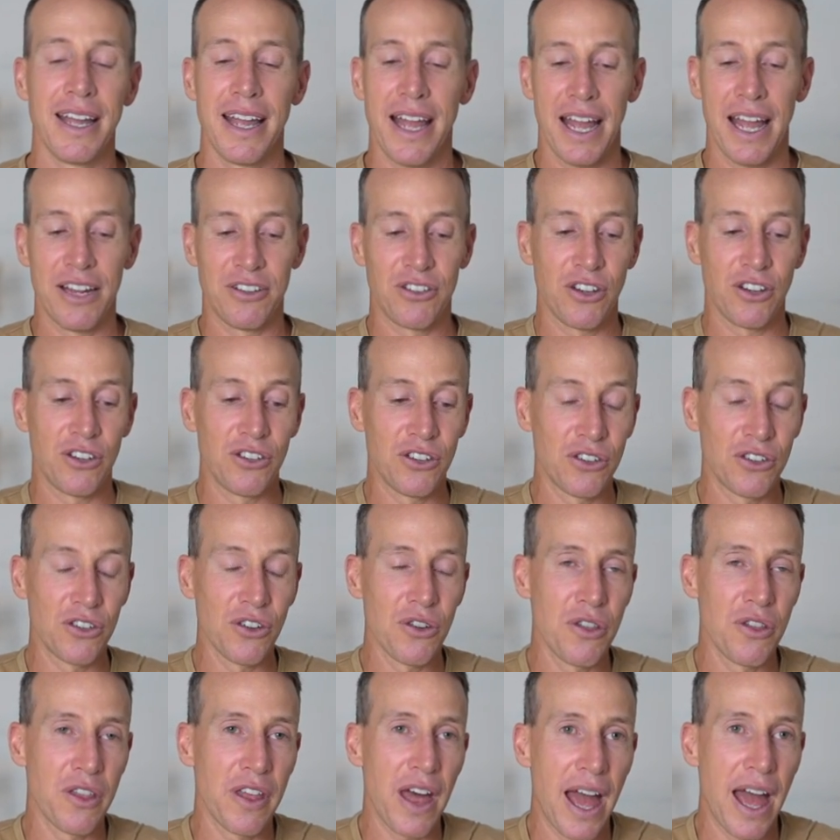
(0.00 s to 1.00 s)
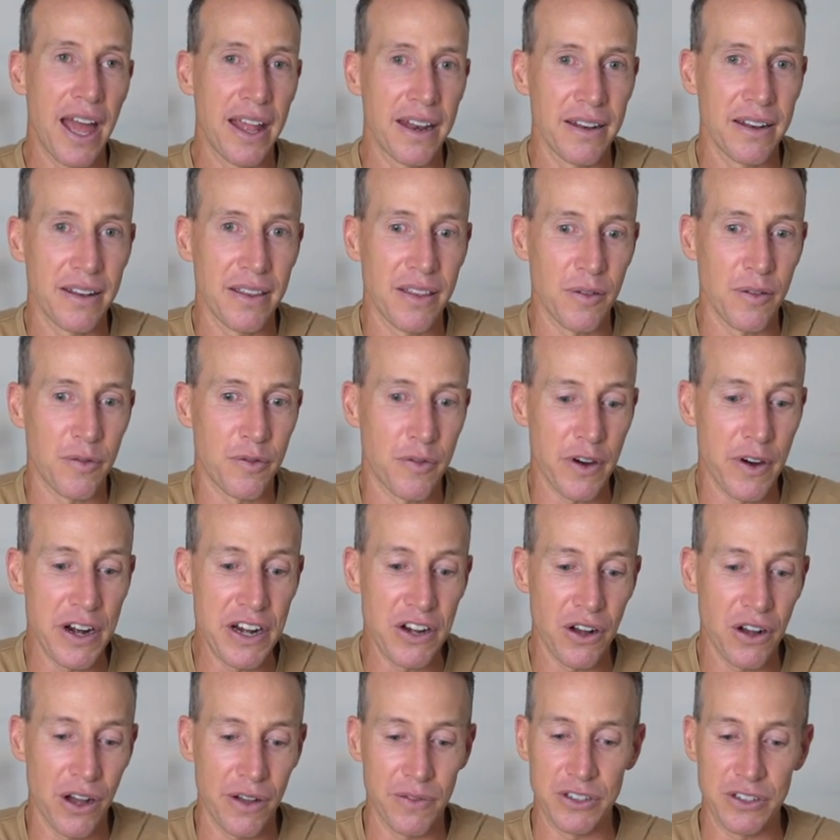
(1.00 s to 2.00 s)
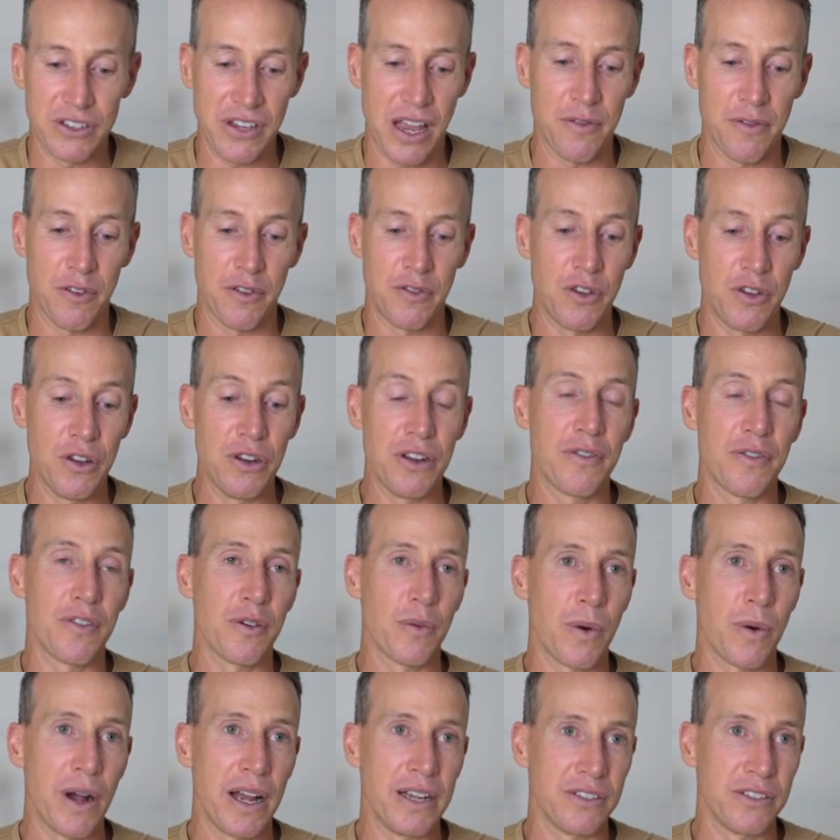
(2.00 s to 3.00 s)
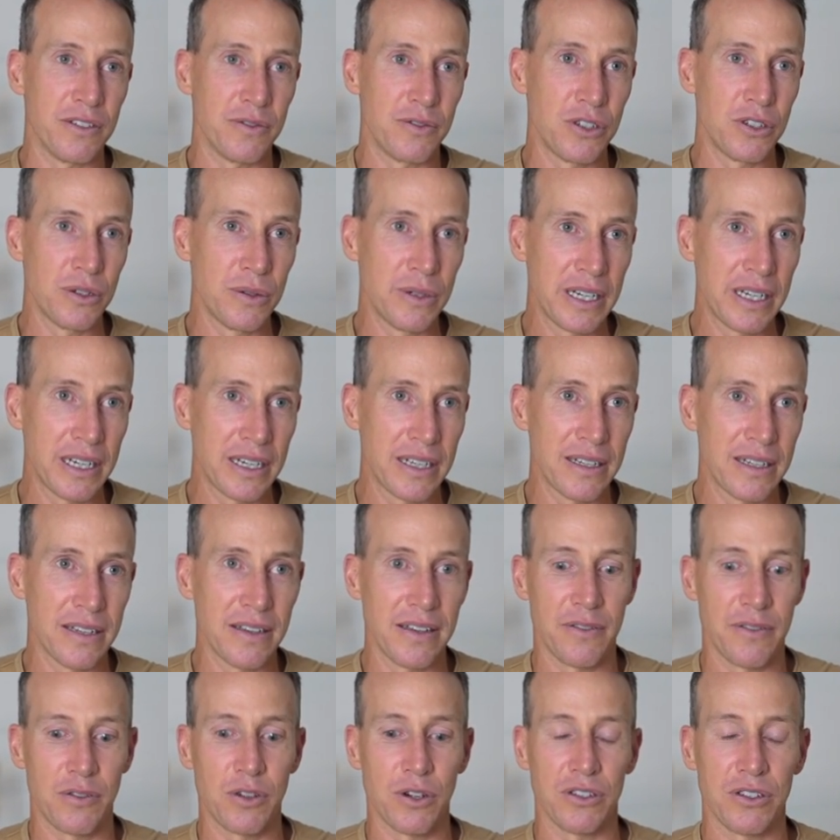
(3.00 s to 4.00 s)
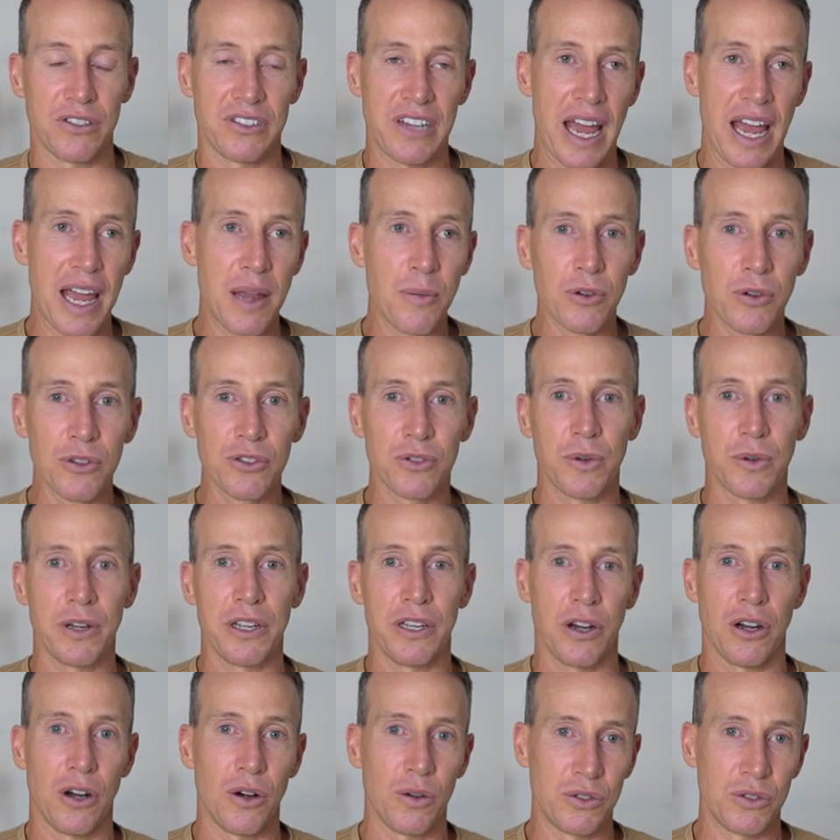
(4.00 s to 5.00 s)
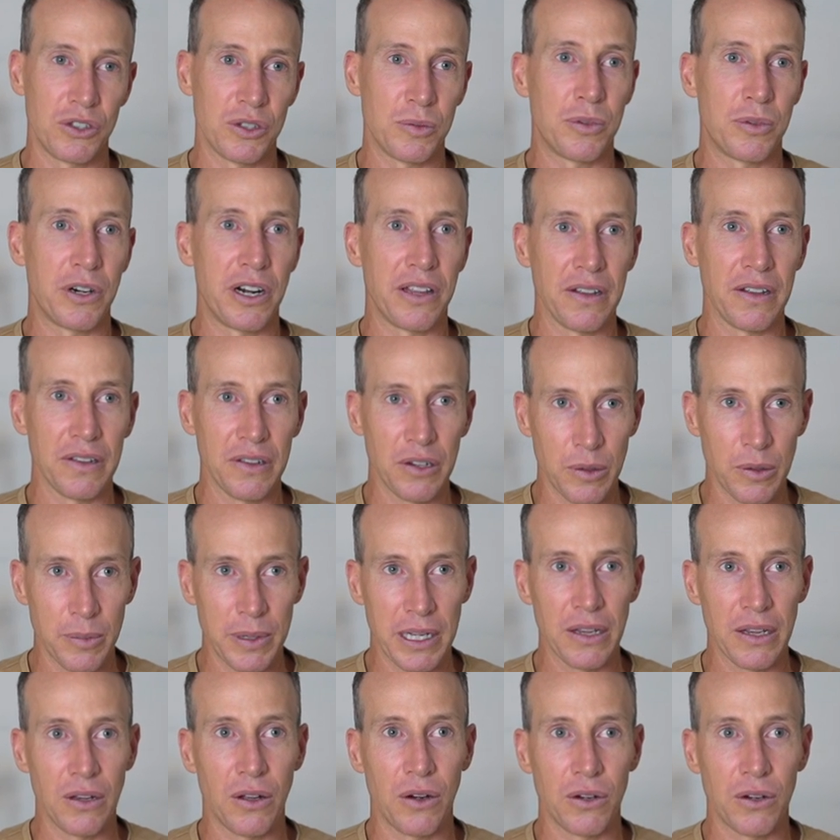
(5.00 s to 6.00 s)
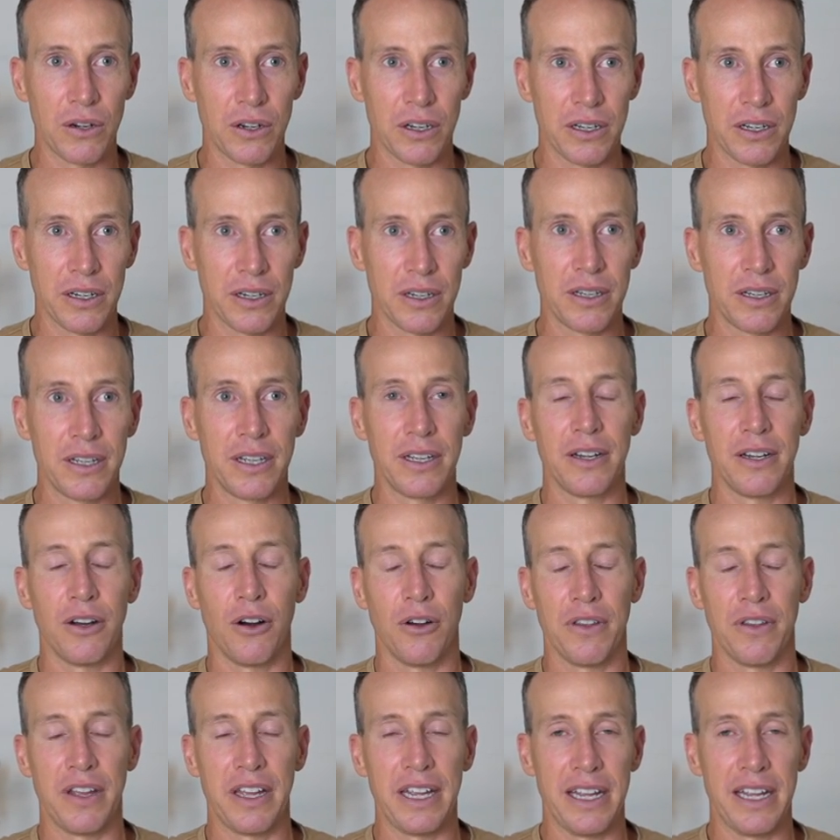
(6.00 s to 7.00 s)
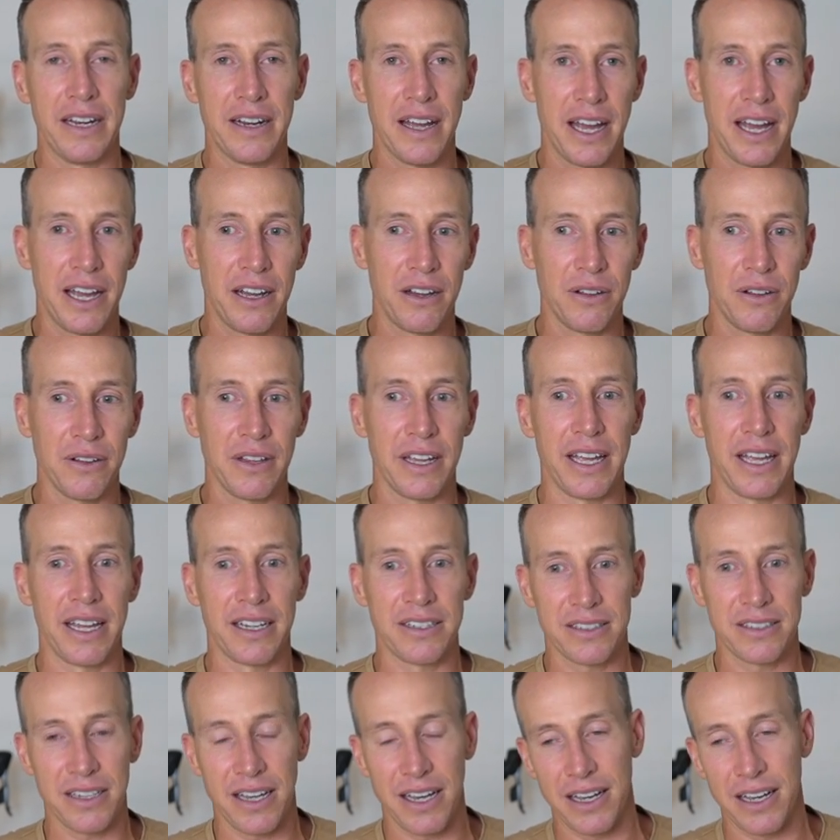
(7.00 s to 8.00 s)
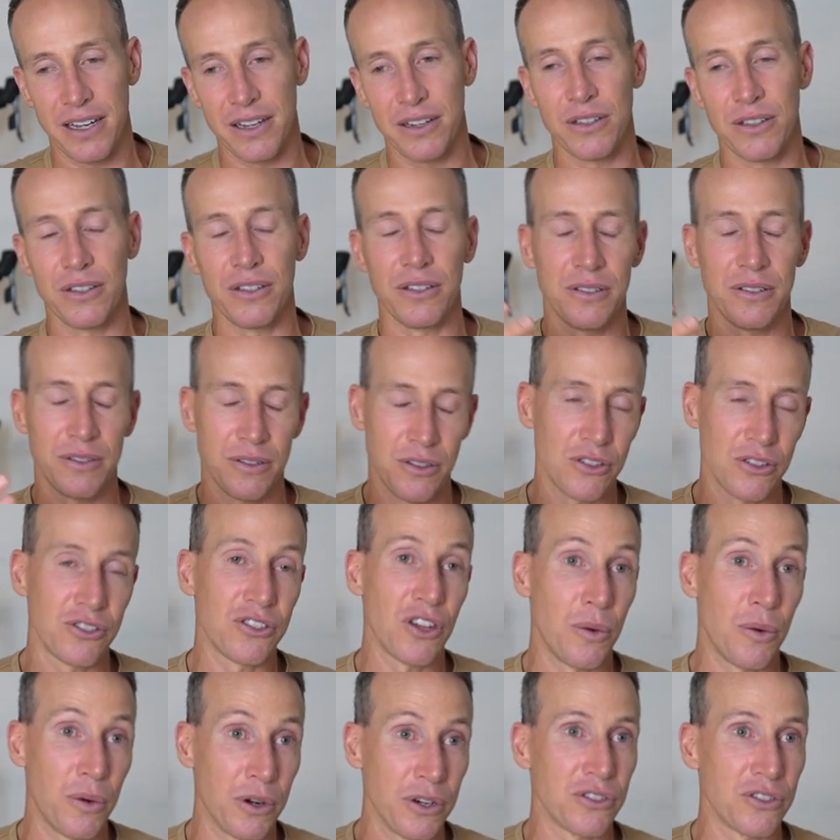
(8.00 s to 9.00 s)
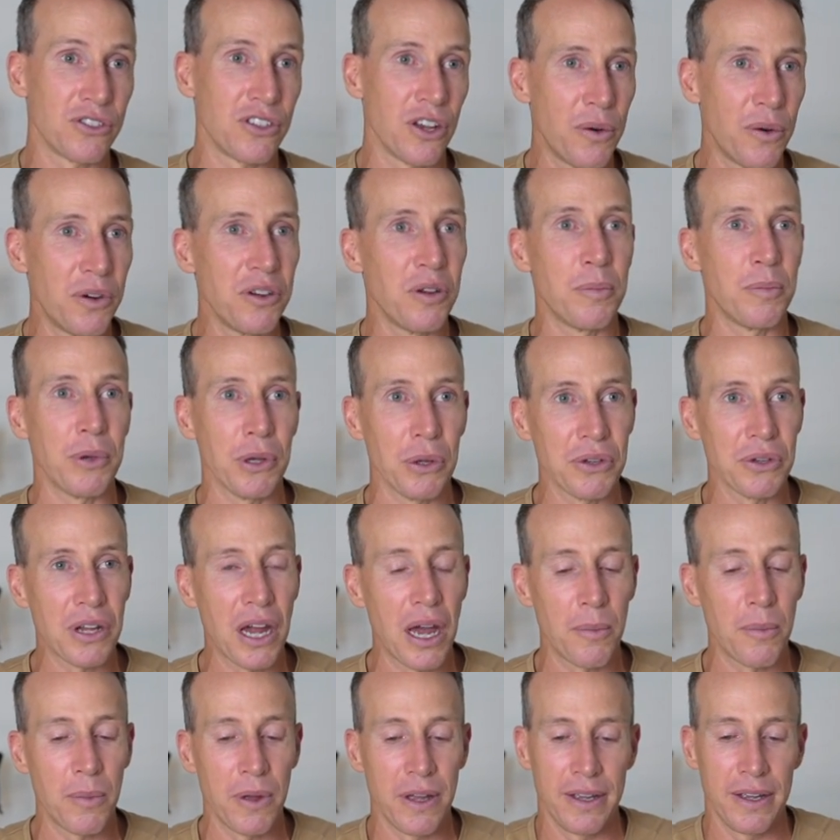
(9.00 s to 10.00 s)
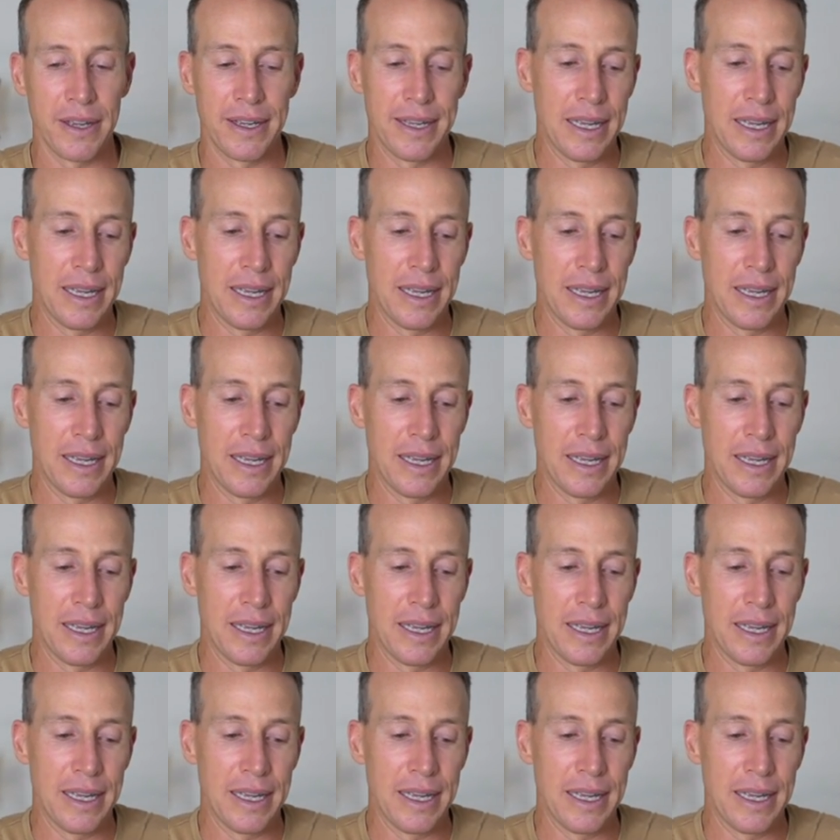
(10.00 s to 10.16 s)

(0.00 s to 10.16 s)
And so to do that, the free divers have a few different ways of doing it. They've got tables where you hold your breath a little bit longer on the inhale, the exhale, so on and so on, you build up.